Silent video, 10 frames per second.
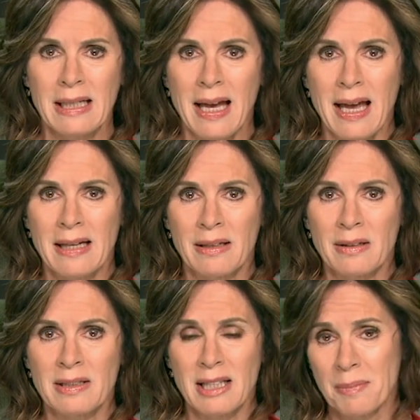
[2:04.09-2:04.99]
and,
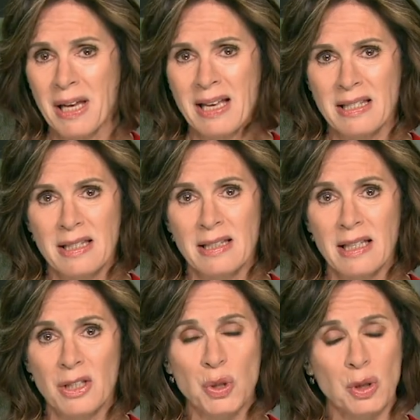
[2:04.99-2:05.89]
in some cases,
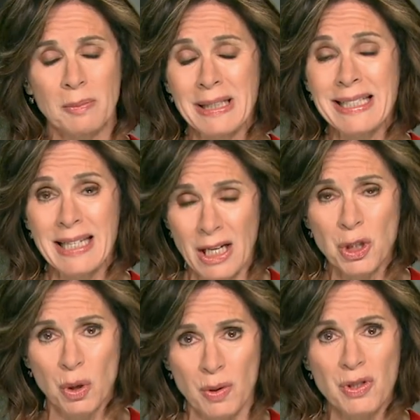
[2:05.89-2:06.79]
extremely
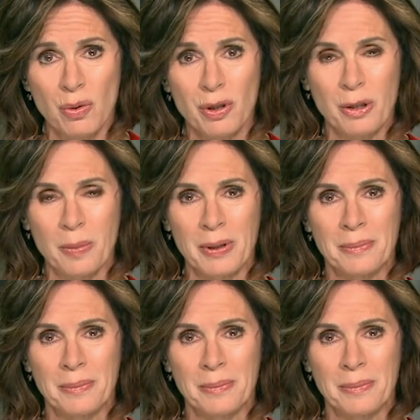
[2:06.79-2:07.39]
dangerous group.